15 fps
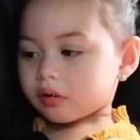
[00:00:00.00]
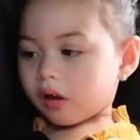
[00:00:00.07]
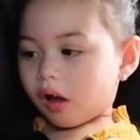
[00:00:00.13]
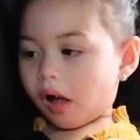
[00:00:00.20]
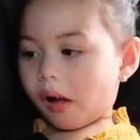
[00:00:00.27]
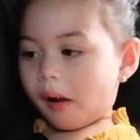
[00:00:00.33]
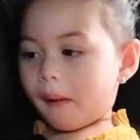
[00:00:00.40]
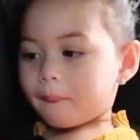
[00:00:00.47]

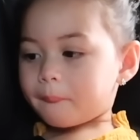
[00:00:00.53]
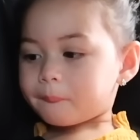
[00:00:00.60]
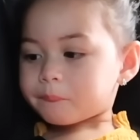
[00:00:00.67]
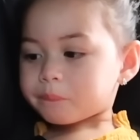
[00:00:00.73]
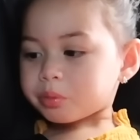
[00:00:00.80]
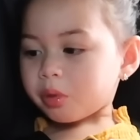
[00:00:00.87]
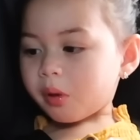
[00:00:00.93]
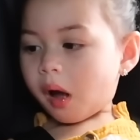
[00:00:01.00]
If you need it,
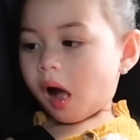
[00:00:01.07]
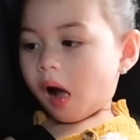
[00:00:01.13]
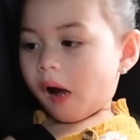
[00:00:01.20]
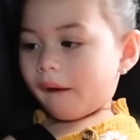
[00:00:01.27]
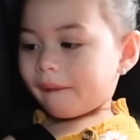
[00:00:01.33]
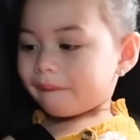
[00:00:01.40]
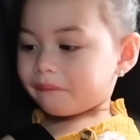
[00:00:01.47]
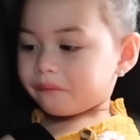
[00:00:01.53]
okay?
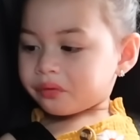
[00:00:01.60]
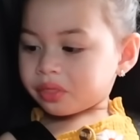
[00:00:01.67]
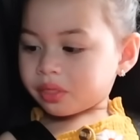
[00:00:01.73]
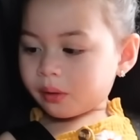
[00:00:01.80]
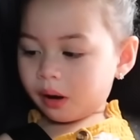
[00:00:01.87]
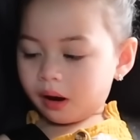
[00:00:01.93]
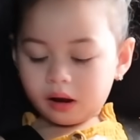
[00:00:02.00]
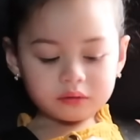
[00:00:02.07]

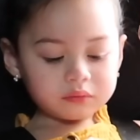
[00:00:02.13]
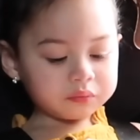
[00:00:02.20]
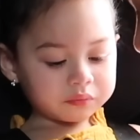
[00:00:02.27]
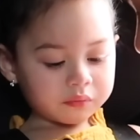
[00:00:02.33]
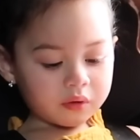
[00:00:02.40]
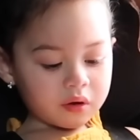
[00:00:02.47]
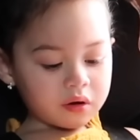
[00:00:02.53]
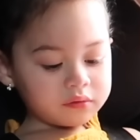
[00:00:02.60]
It's just
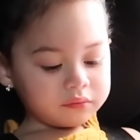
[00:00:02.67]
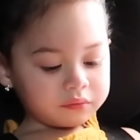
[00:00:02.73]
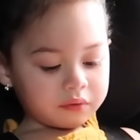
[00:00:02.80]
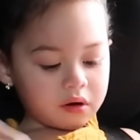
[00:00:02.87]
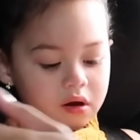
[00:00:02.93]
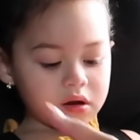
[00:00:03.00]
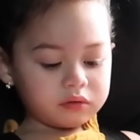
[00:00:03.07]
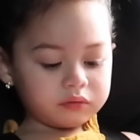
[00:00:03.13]
right there,
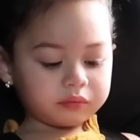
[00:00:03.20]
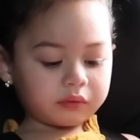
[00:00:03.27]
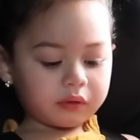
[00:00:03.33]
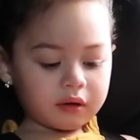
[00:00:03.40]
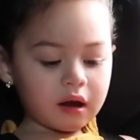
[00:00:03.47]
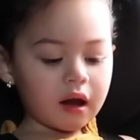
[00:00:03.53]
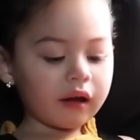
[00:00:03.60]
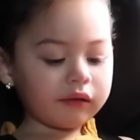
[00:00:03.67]
okay?
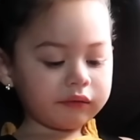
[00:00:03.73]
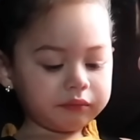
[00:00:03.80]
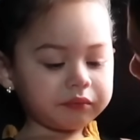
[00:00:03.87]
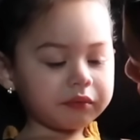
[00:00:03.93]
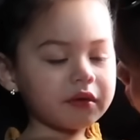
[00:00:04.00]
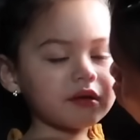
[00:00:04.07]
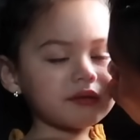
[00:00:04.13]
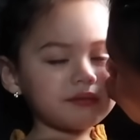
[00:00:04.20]
Good eating.